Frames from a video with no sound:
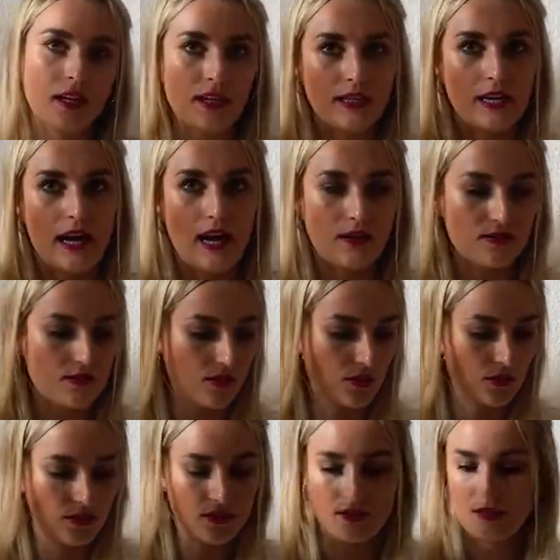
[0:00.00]
yeah, so
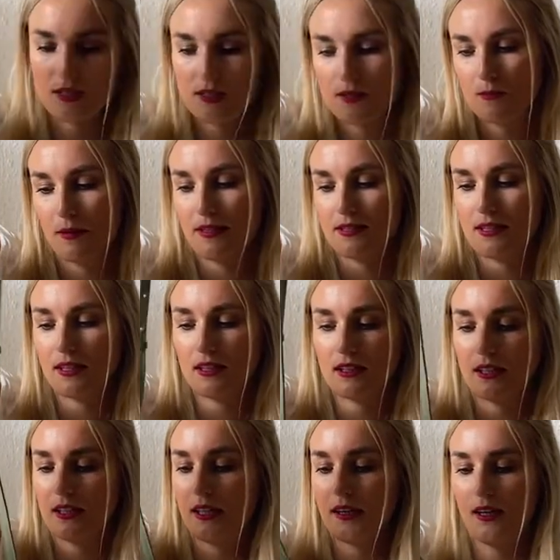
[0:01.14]
this is
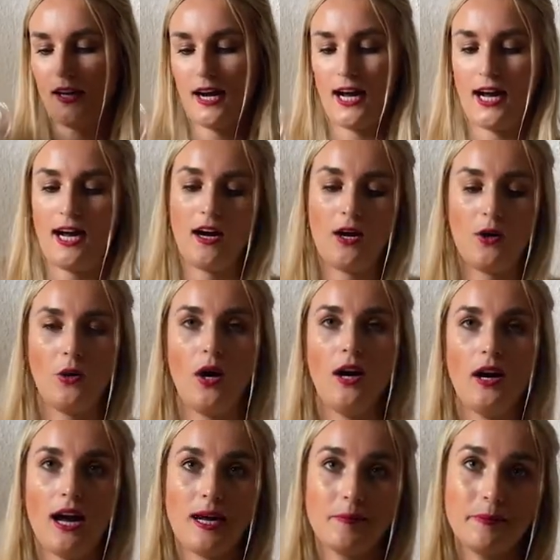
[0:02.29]
basically how
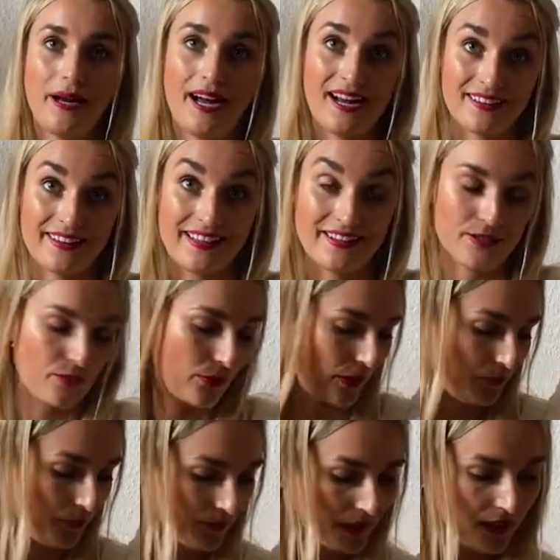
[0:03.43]
I pack this one.